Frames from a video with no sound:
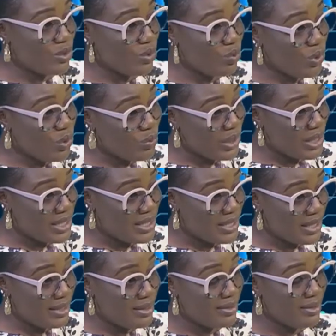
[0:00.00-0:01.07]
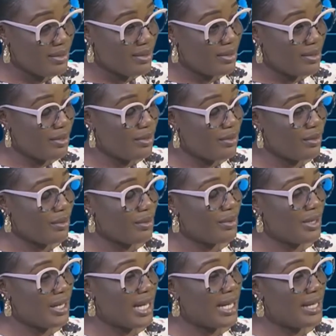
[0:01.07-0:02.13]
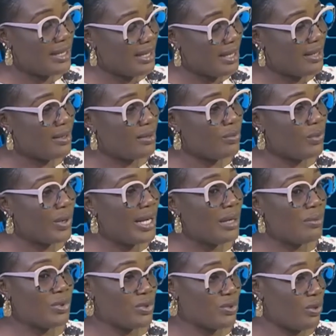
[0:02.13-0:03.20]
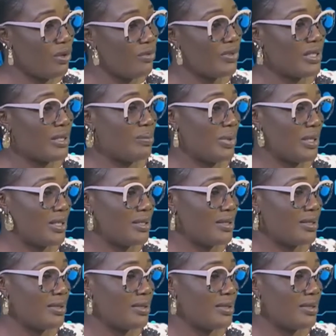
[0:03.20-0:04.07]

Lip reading: what we are seeing, you know, and then we're able to offer the best